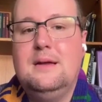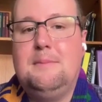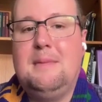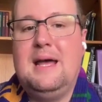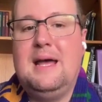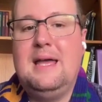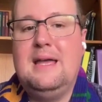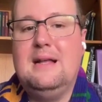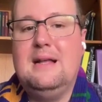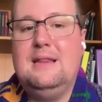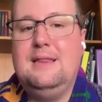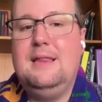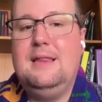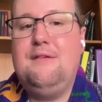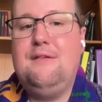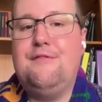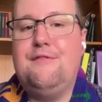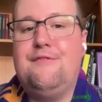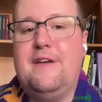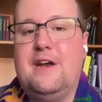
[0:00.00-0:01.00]
My
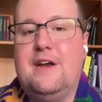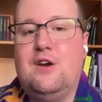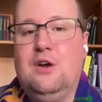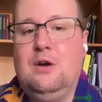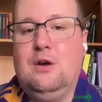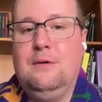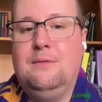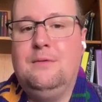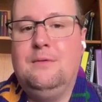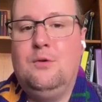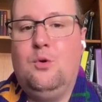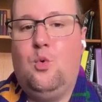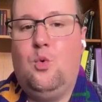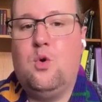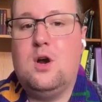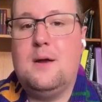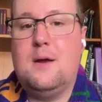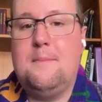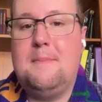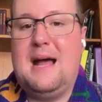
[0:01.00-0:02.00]
love affair,
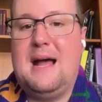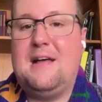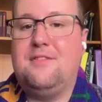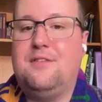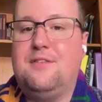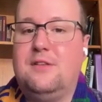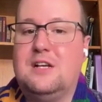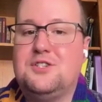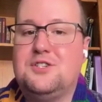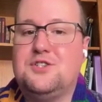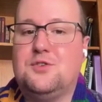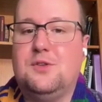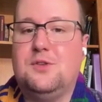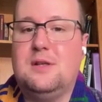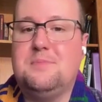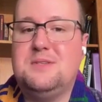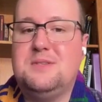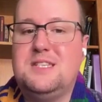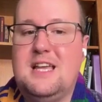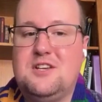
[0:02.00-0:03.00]
or
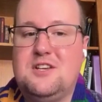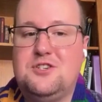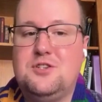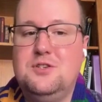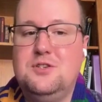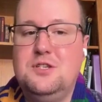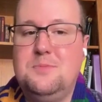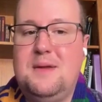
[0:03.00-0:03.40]
pathological obsession,